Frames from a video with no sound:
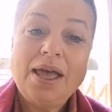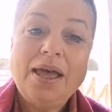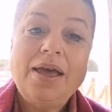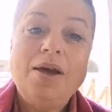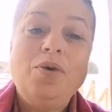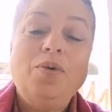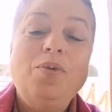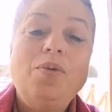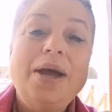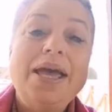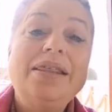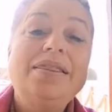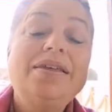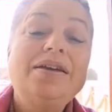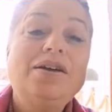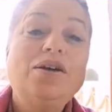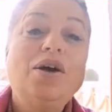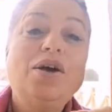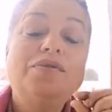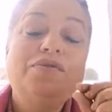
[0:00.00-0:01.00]
Where
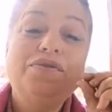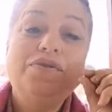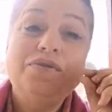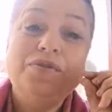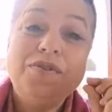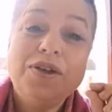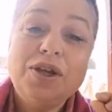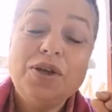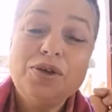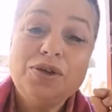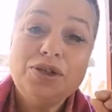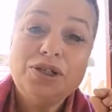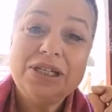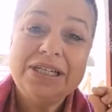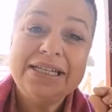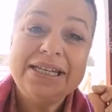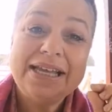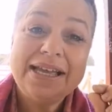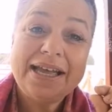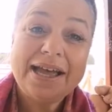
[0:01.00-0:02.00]
the
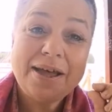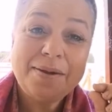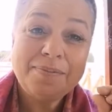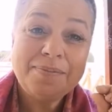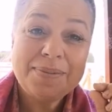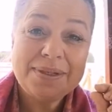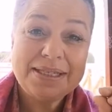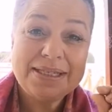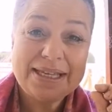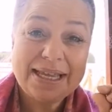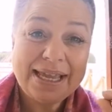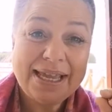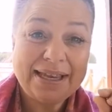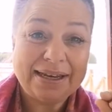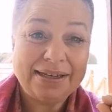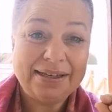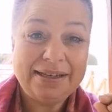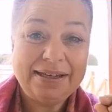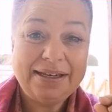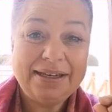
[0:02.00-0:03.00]
confusion comes in
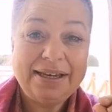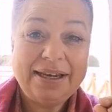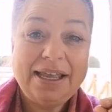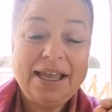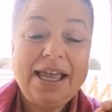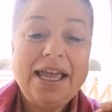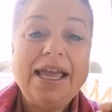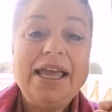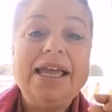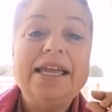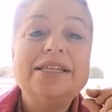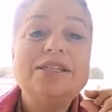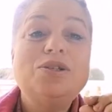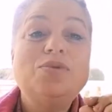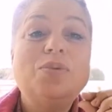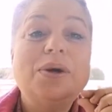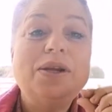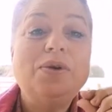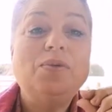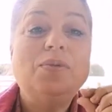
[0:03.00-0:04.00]
is
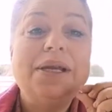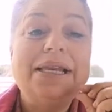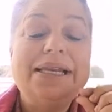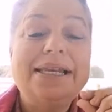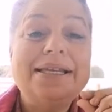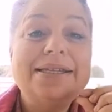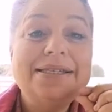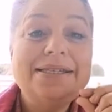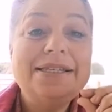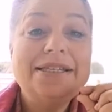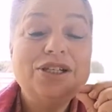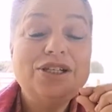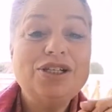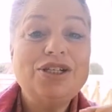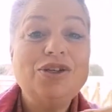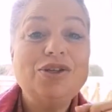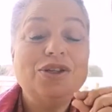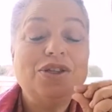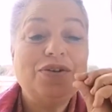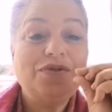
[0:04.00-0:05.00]
when we listen
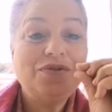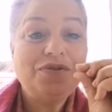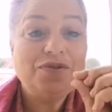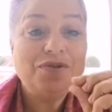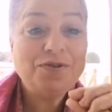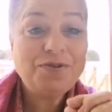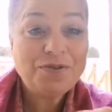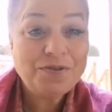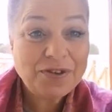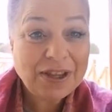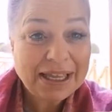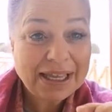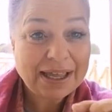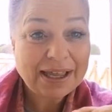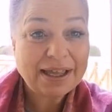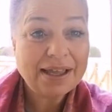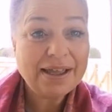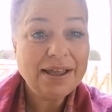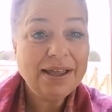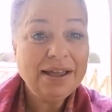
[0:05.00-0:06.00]
to the
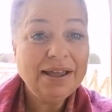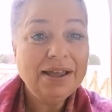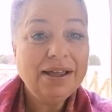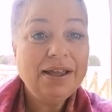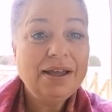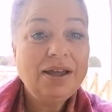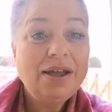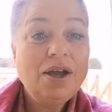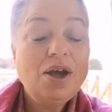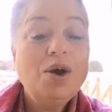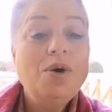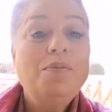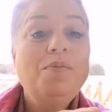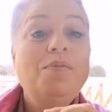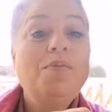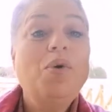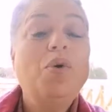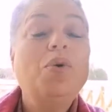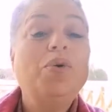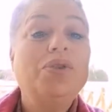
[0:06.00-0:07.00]
fear
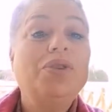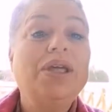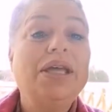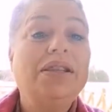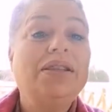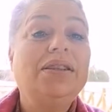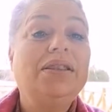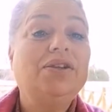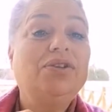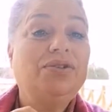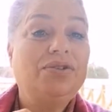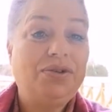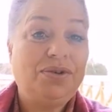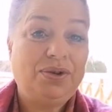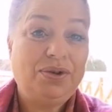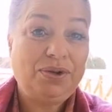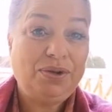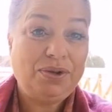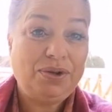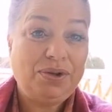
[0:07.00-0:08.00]
more than the
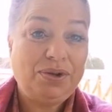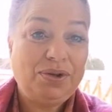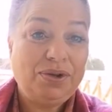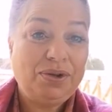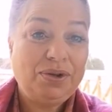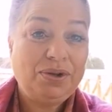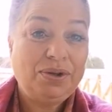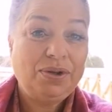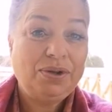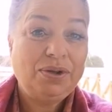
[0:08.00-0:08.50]
truth.